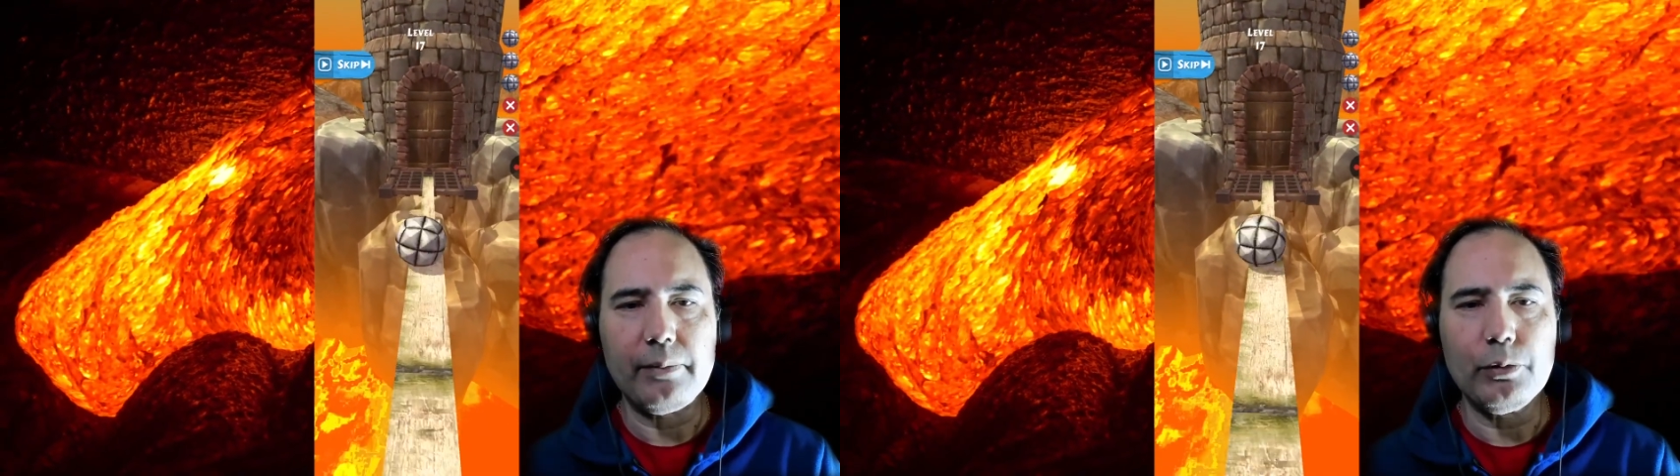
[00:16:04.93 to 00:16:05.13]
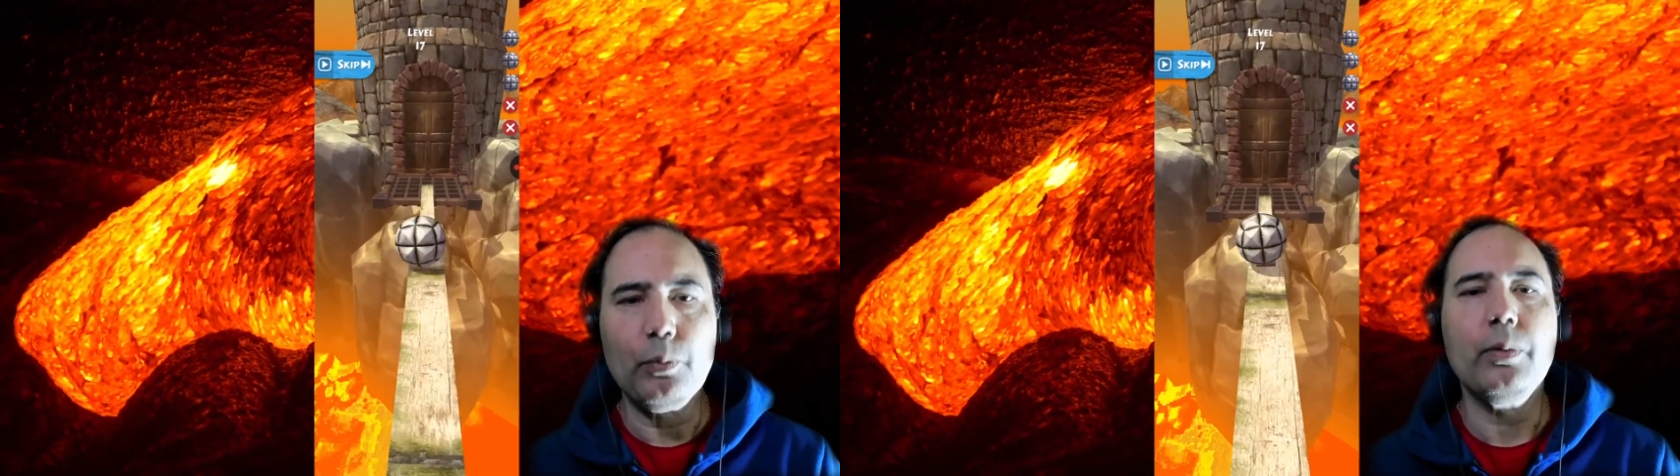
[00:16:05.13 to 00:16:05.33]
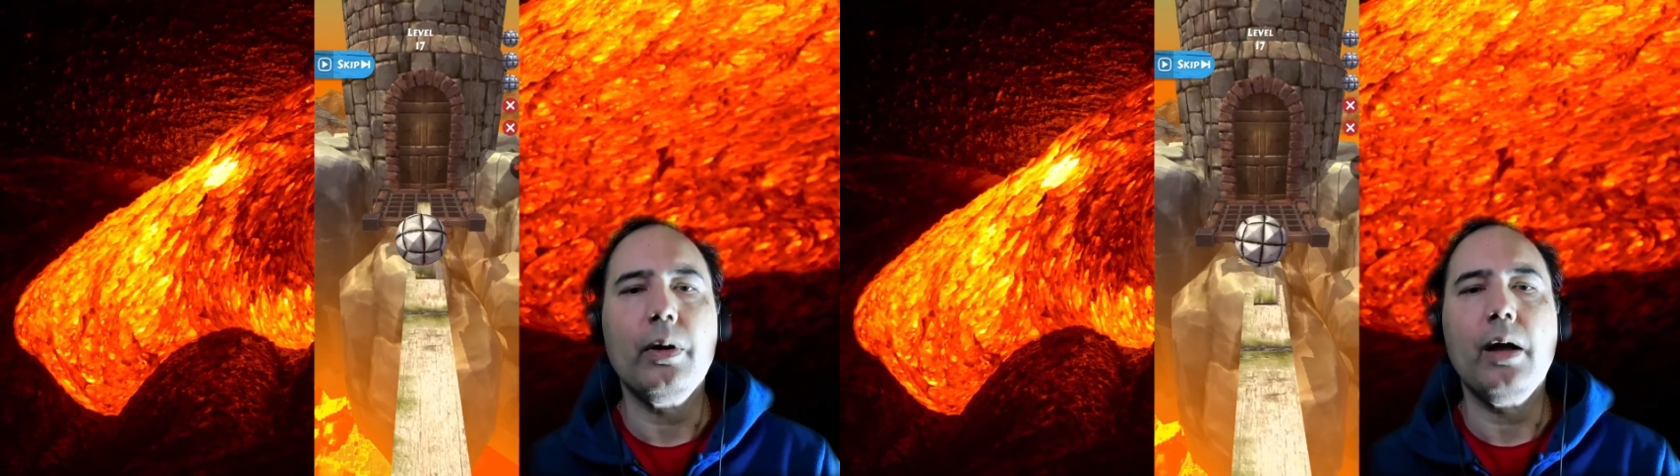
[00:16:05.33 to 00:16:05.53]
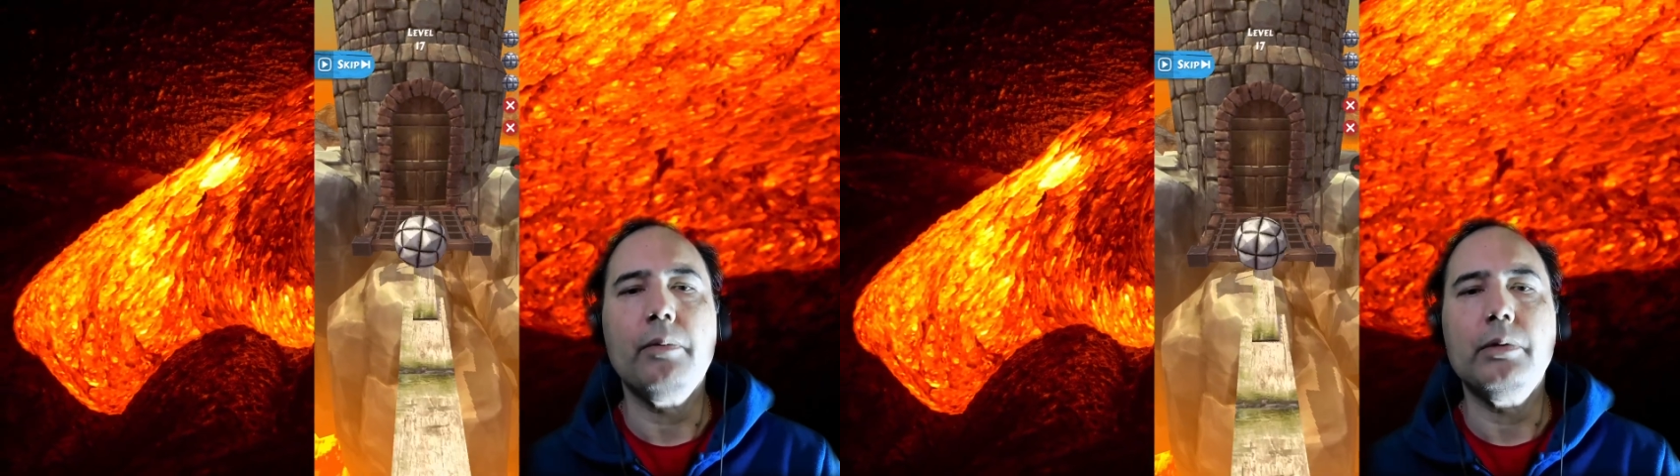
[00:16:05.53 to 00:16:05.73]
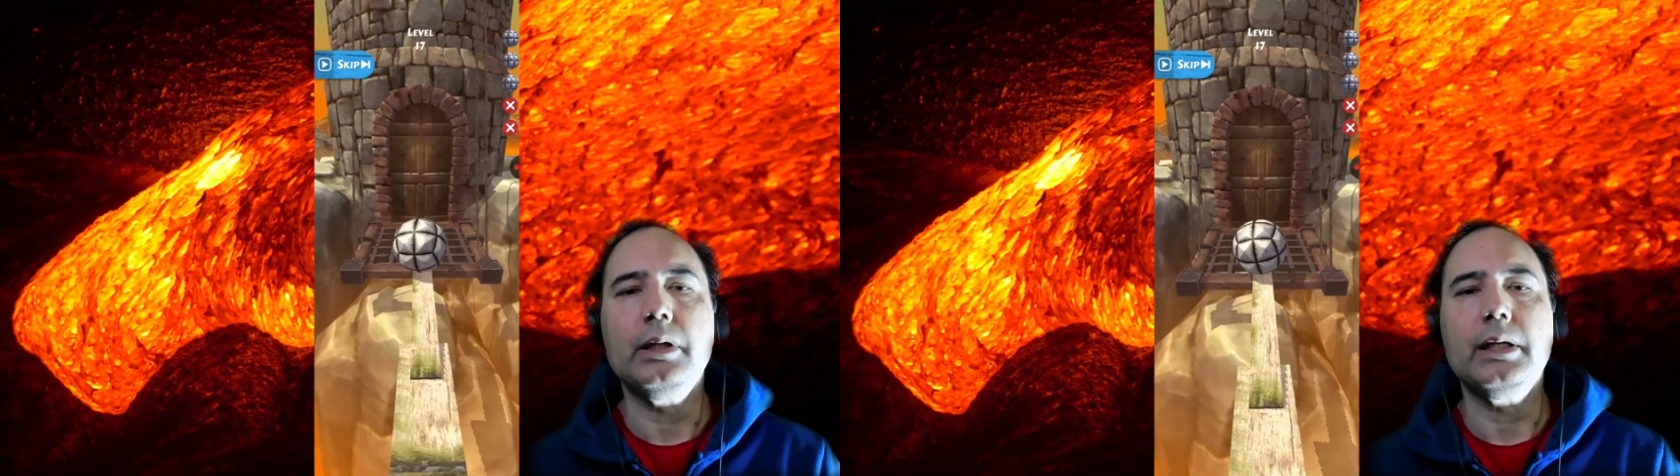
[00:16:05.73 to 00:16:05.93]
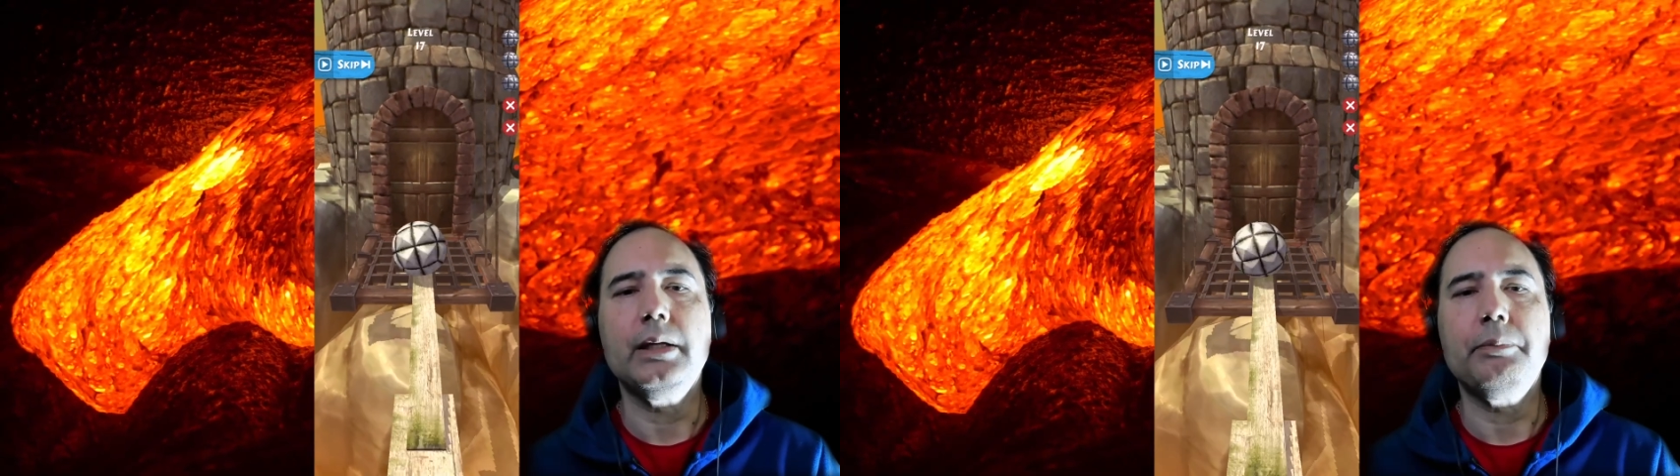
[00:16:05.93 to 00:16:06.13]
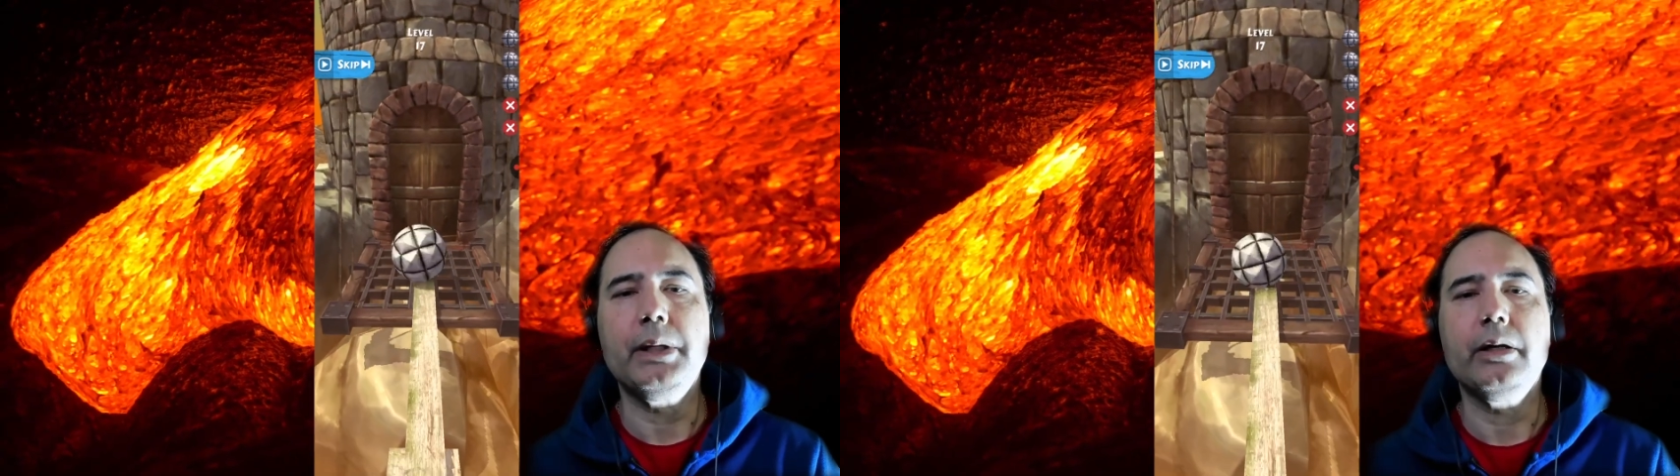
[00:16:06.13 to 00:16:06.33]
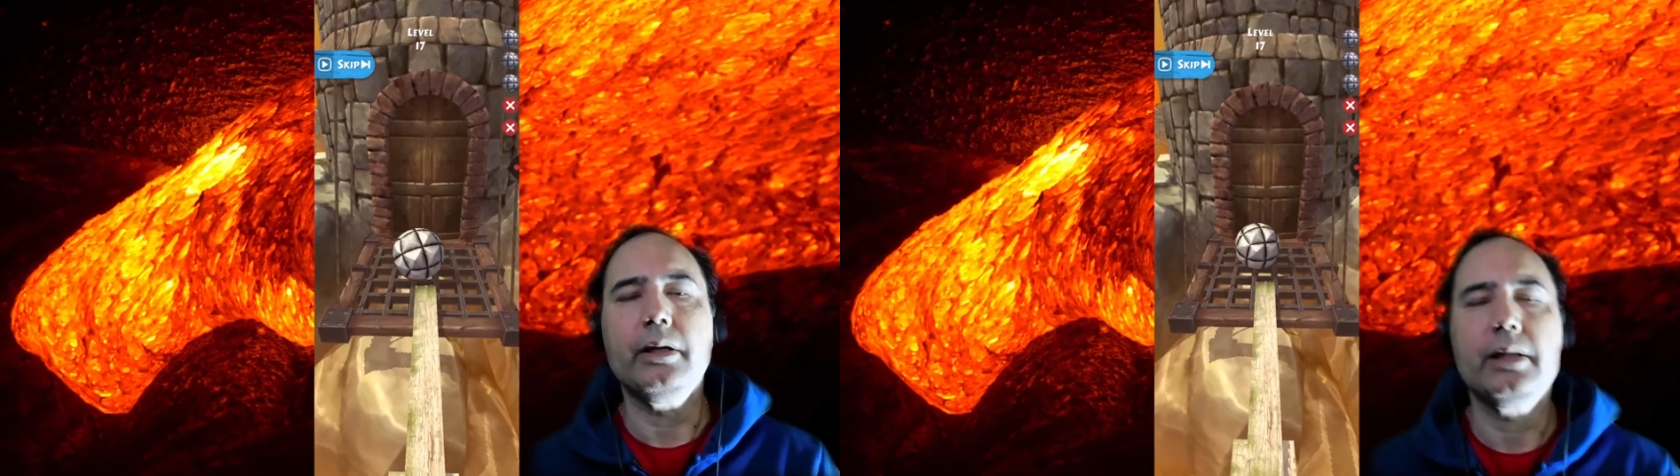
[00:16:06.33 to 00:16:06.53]
you'll probably be
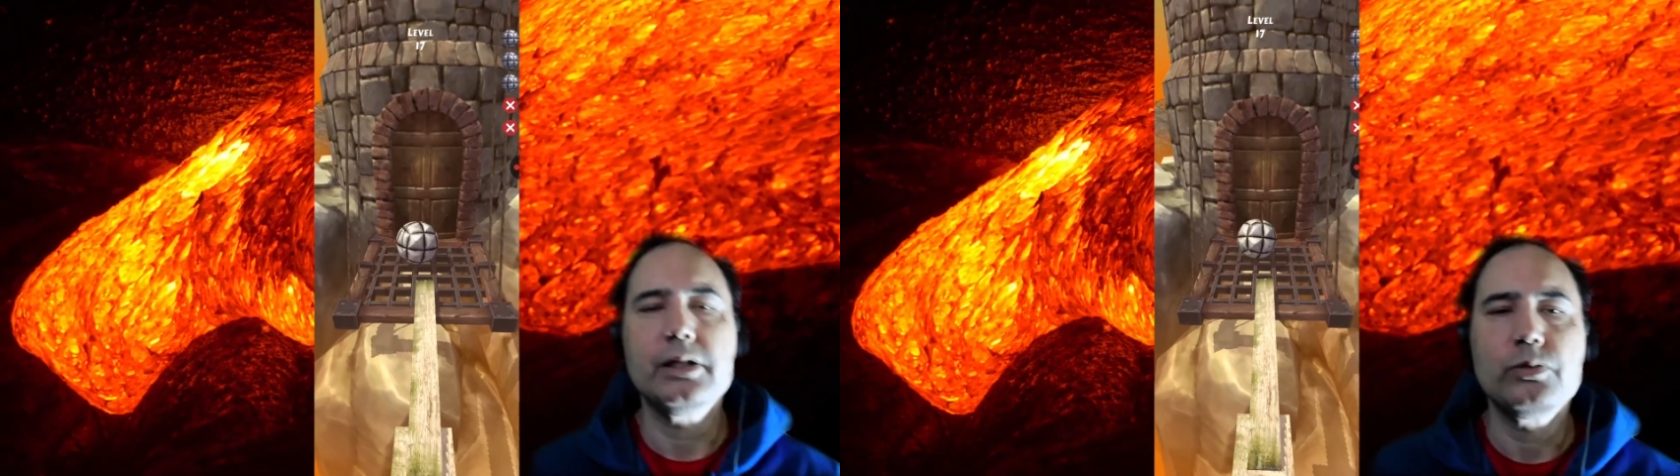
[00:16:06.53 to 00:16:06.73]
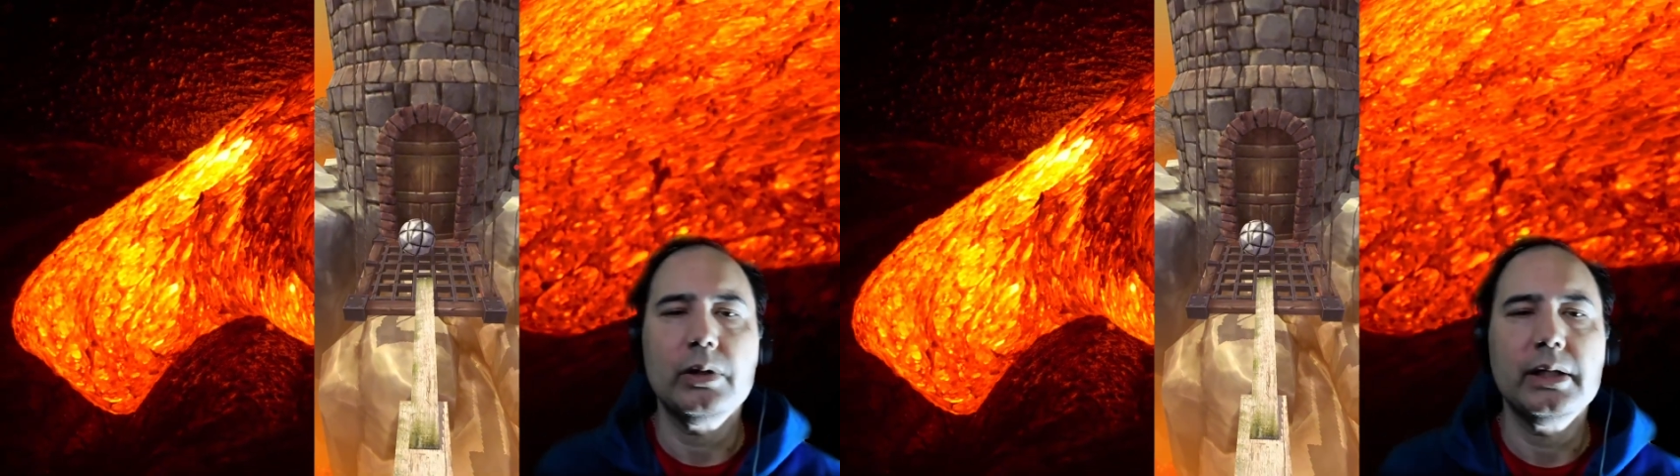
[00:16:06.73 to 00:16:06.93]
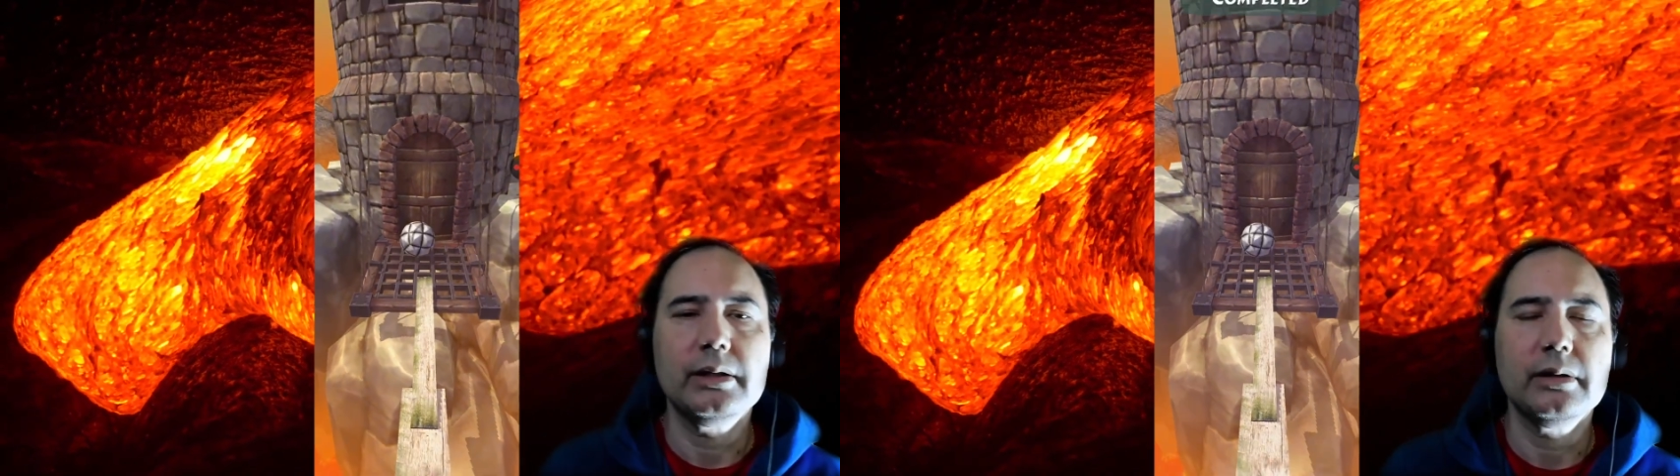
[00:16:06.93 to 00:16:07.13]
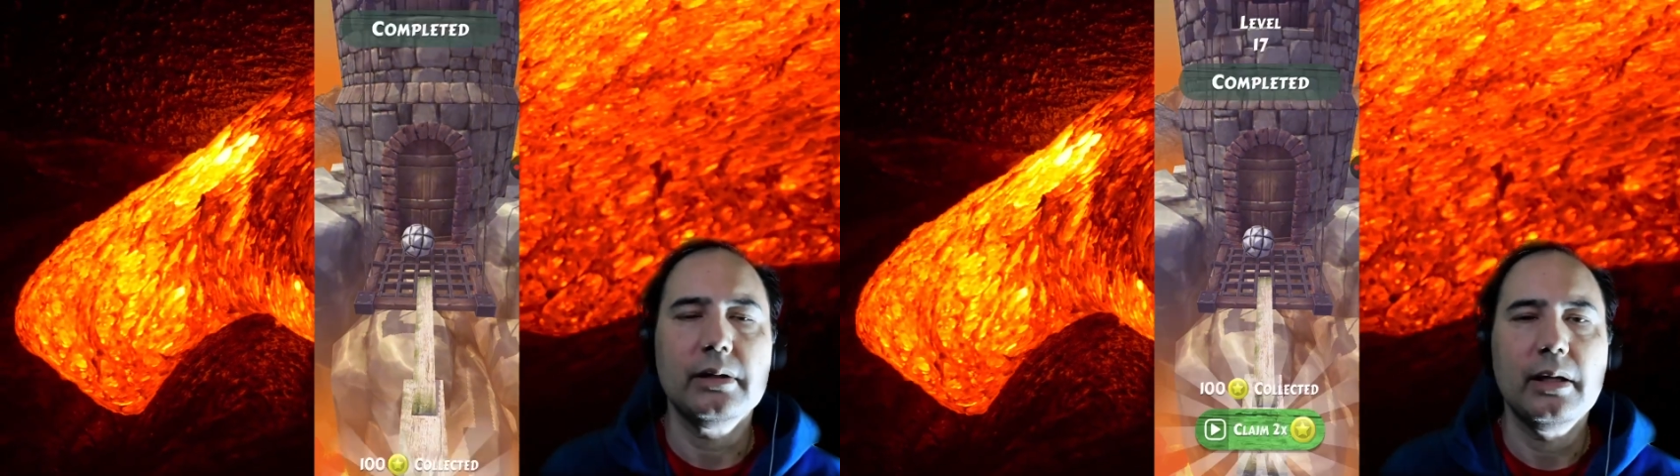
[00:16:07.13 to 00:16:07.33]
good at this one